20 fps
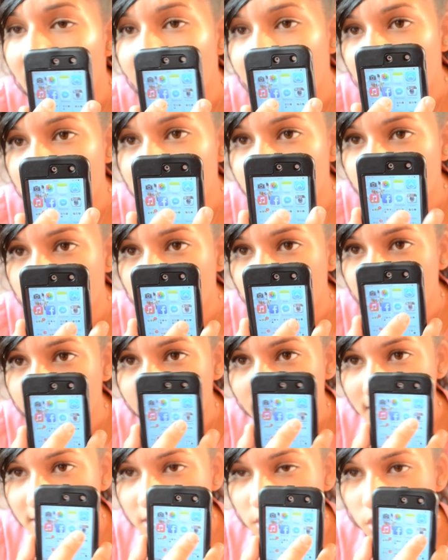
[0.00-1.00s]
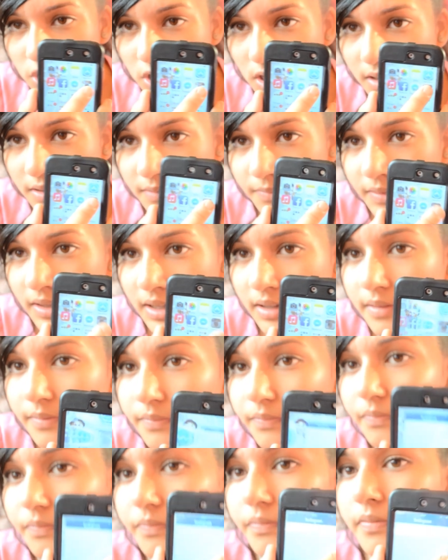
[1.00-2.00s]
Facebook, Messenger,
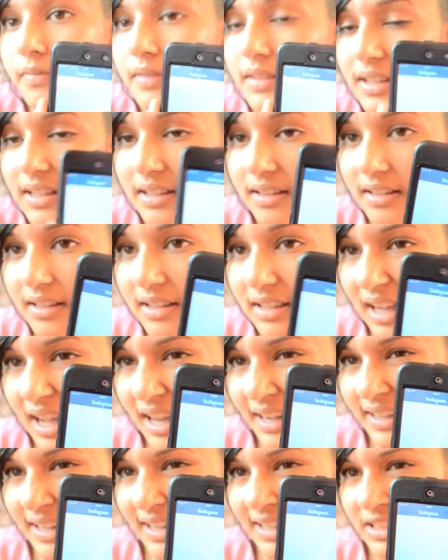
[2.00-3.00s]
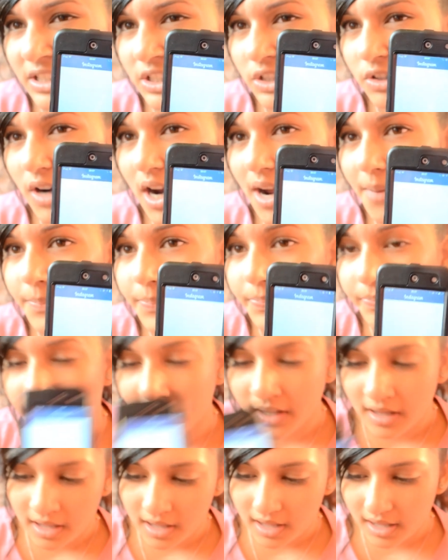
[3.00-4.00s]
and Instagram.
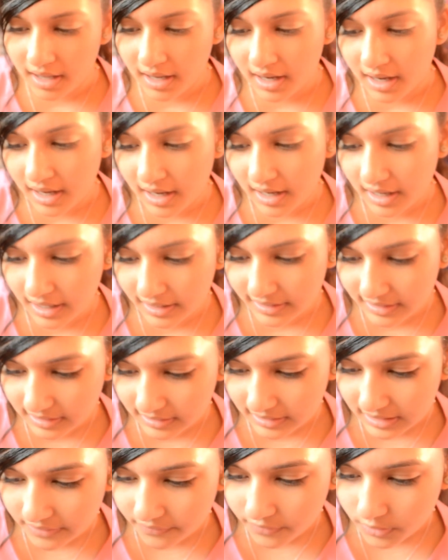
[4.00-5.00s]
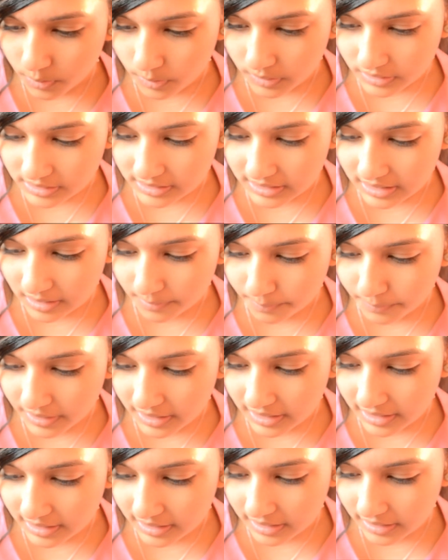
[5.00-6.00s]
And I'll give you a sneak
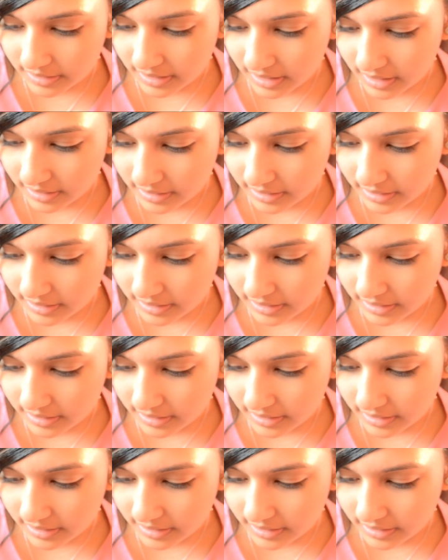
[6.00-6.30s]
peek at thy